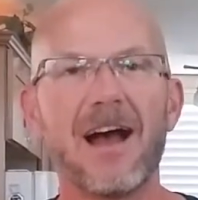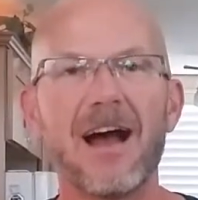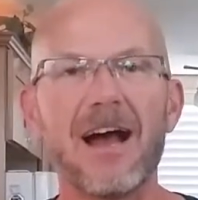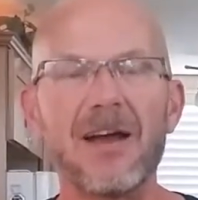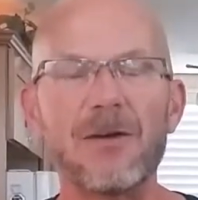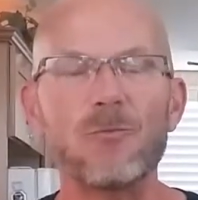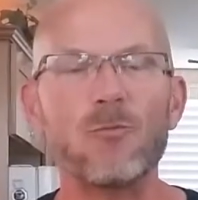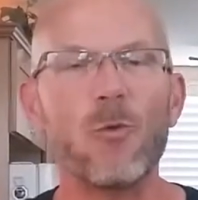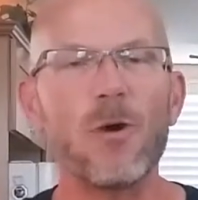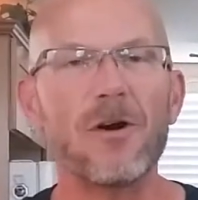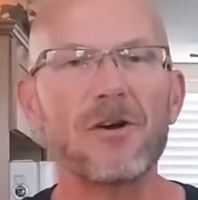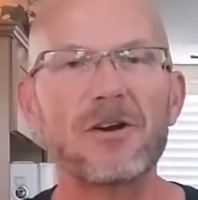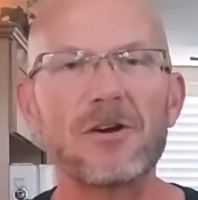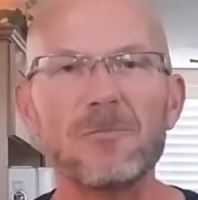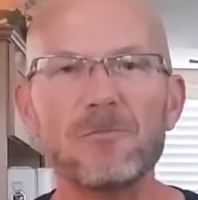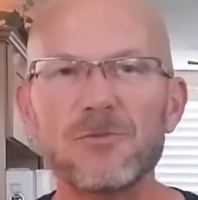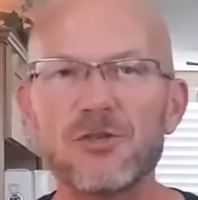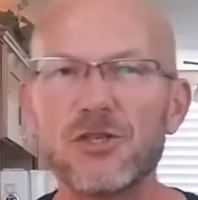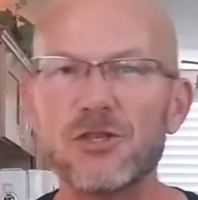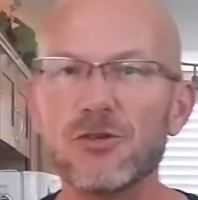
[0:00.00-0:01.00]
Hi,
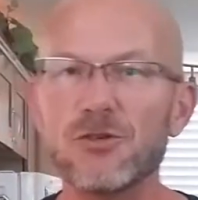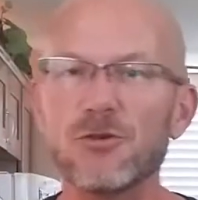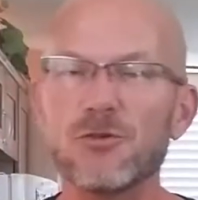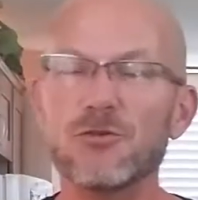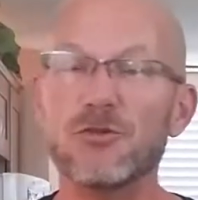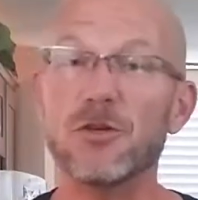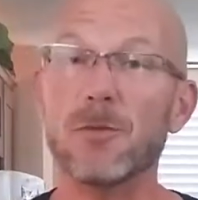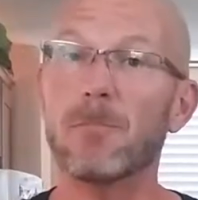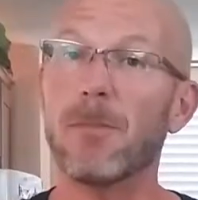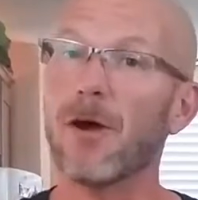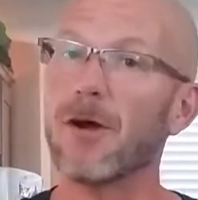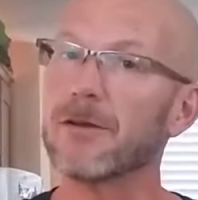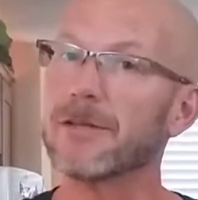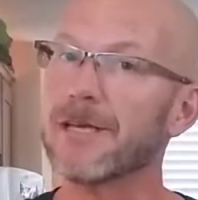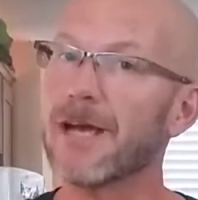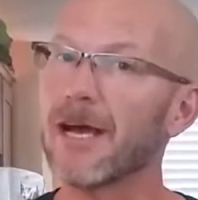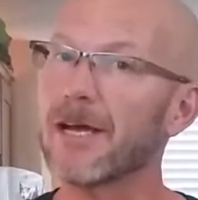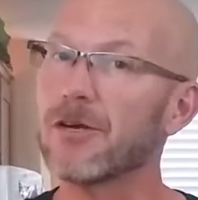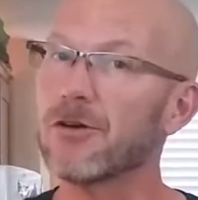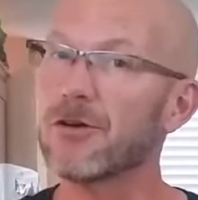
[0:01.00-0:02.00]
welcome to The
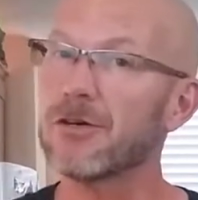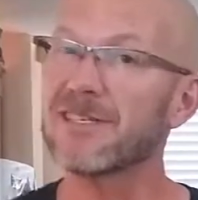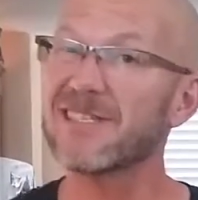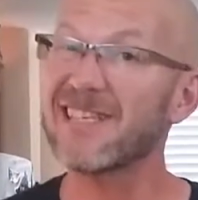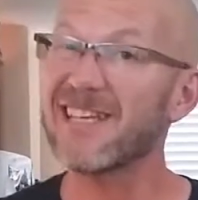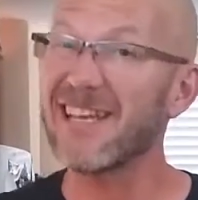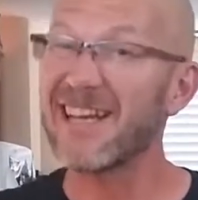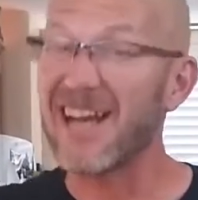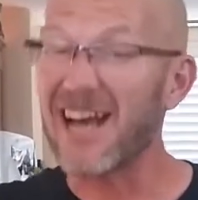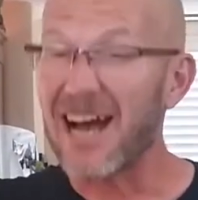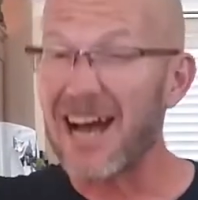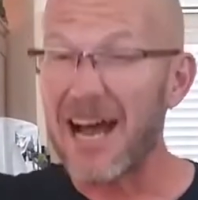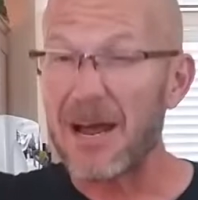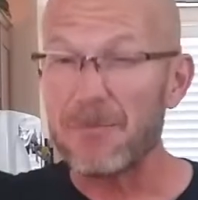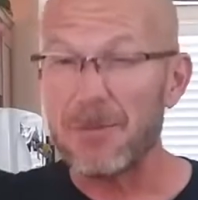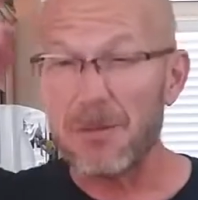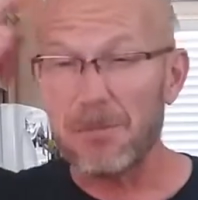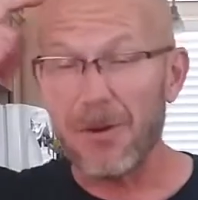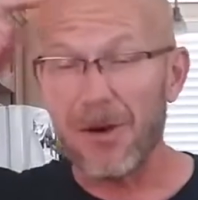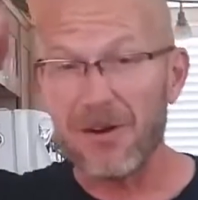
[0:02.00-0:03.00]
Bald Guy Cooks, and
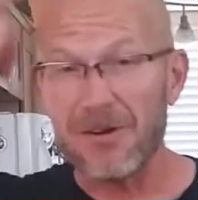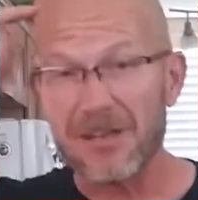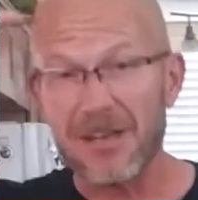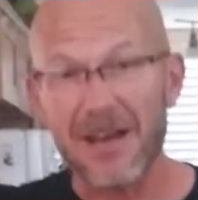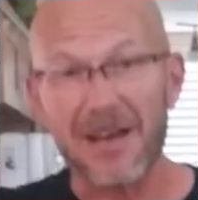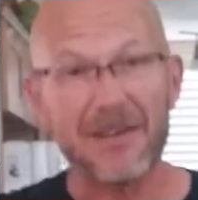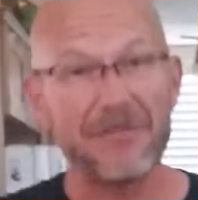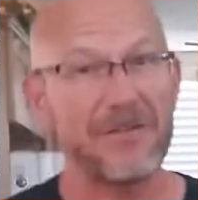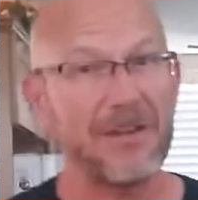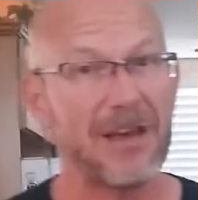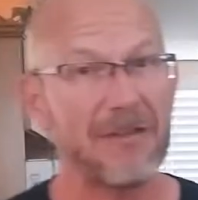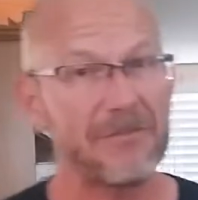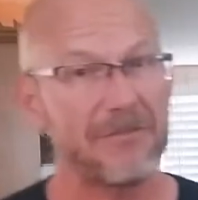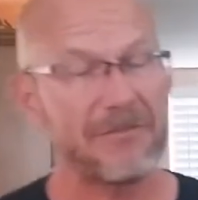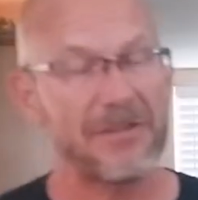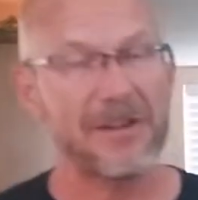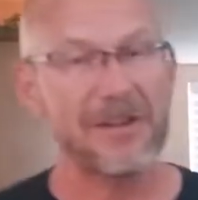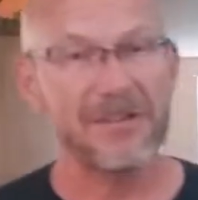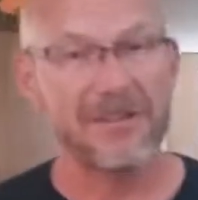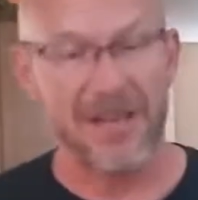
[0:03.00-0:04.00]
I'm the Bald Guy if you
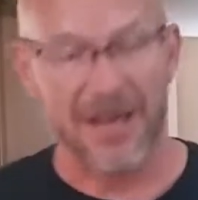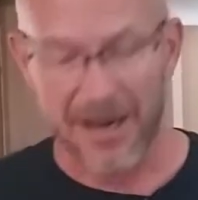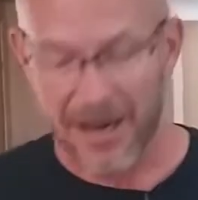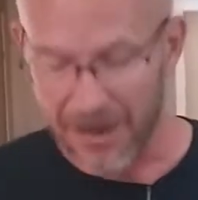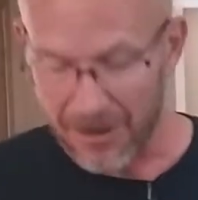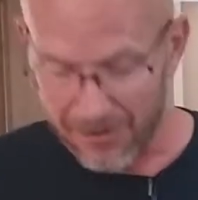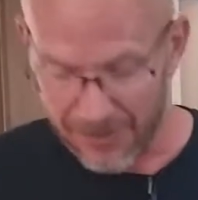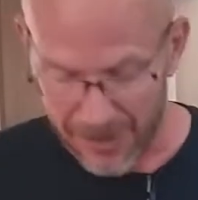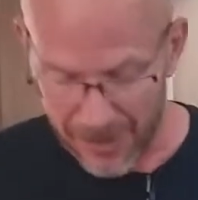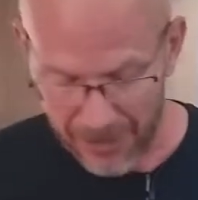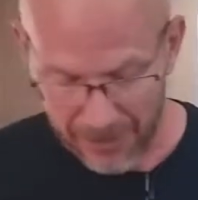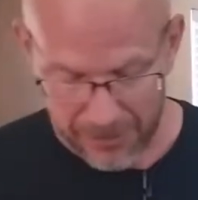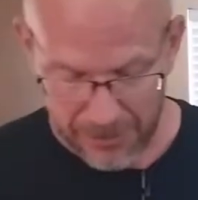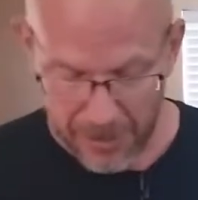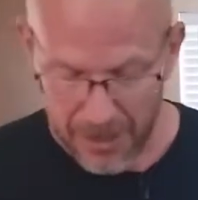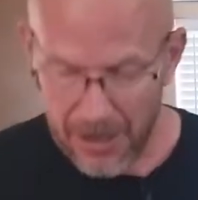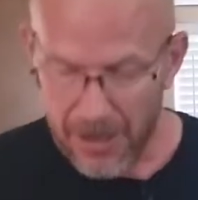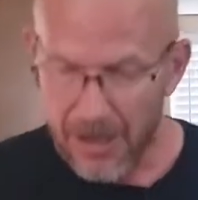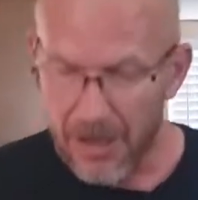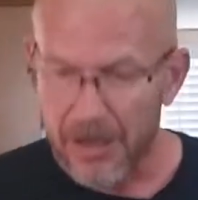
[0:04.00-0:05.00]
haven't figured that out yet.